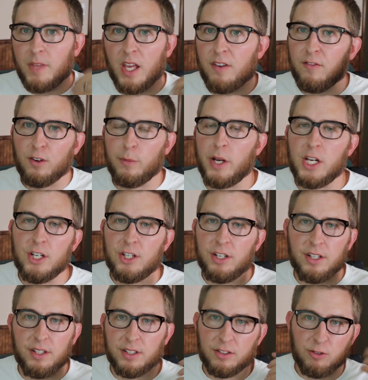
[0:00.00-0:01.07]

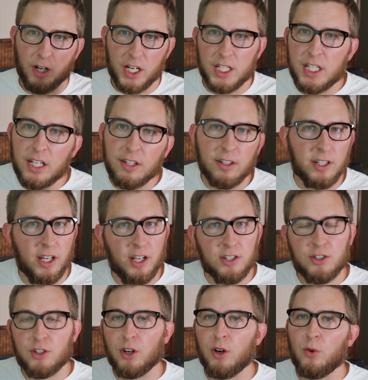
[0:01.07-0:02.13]
information and criteria.
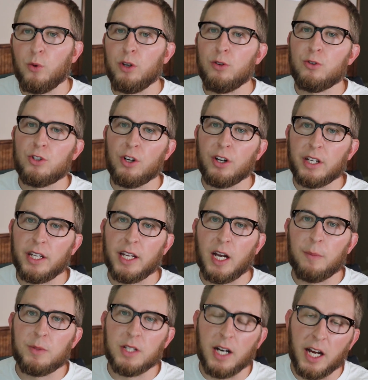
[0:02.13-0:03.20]
So when you start getting
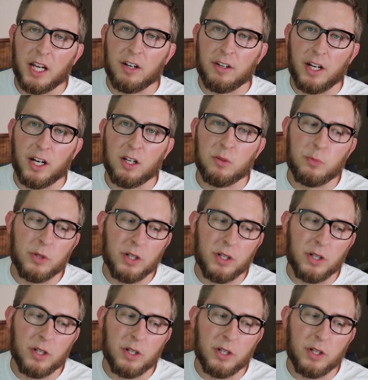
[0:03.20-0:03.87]
up to higher and higher